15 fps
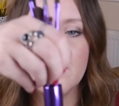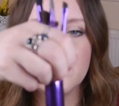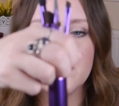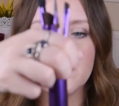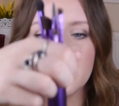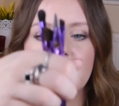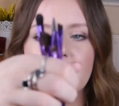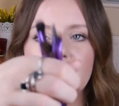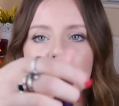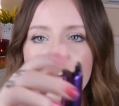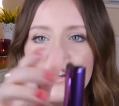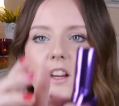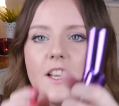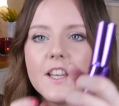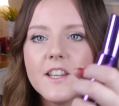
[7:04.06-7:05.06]
they just go
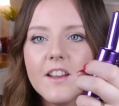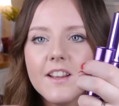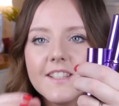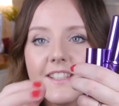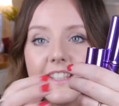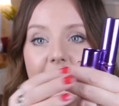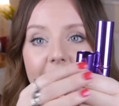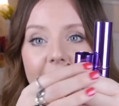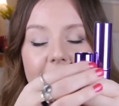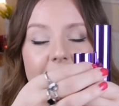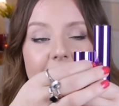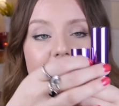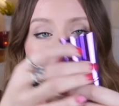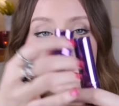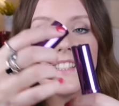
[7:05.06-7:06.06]
nicely
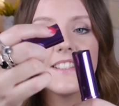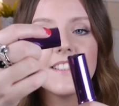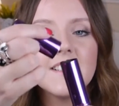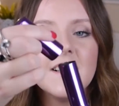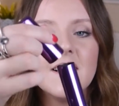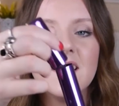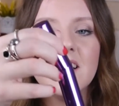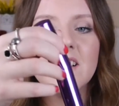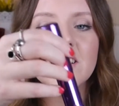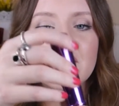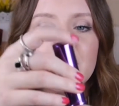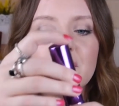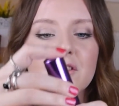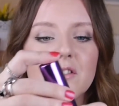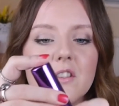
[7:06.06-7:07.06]
into this
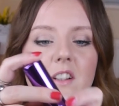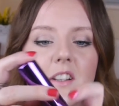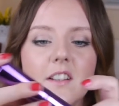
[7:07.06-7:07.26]
little